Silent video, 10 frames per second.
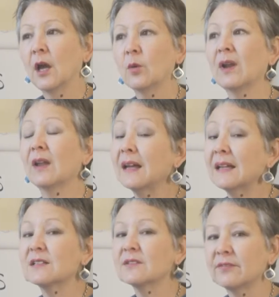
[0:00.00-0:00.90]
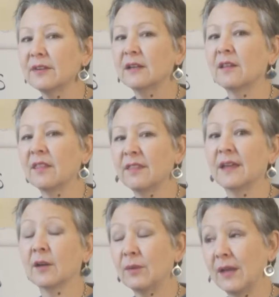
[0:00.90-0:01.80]
we're likely to feel and
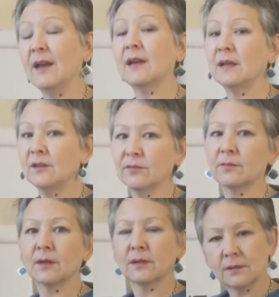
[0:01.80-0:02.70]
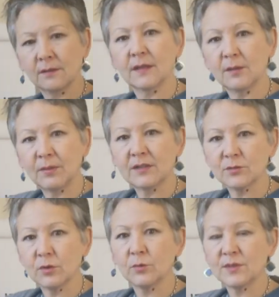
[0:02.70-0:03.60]
think and behave, thinking back
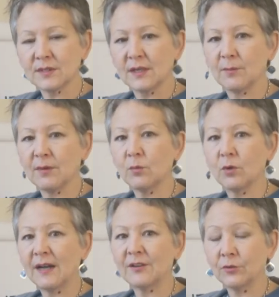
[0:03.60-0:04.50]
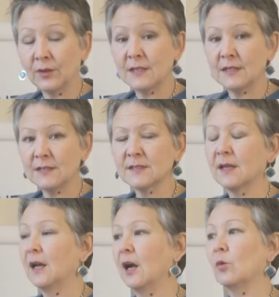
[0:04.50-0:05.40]
to what we were saying about what adult is
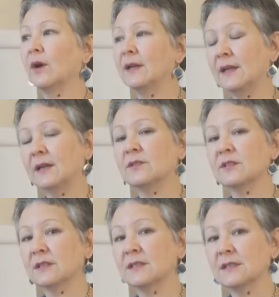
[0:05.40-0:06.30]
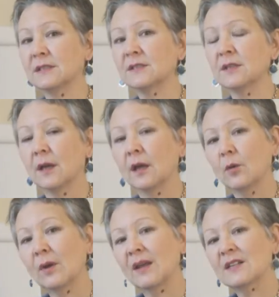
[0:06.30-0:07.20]
or what an ego state is,
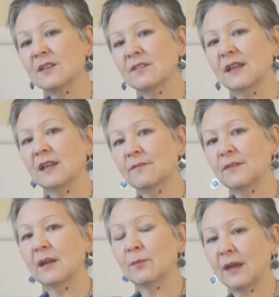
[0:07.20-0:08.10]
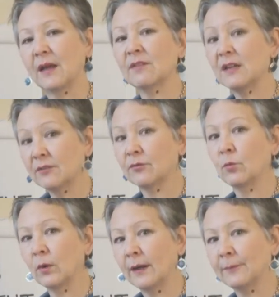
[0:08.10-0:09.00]
we're likely to think, feel and behave in a
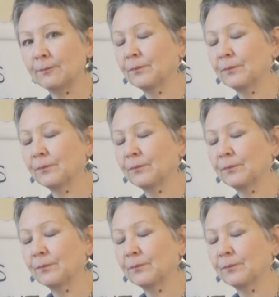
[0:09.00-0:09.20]
different way.